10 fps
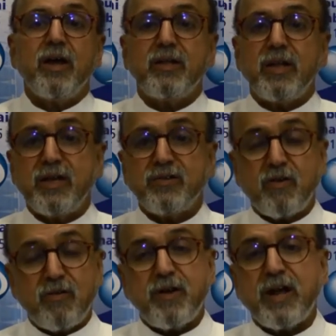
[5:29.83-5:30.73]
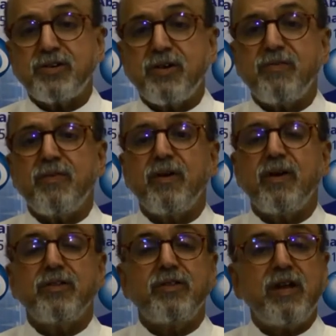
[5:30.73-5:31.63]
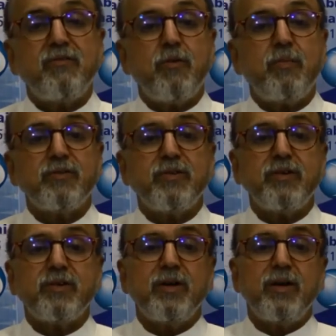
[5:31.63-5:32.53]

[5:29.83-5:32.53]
that is contraction of 34%.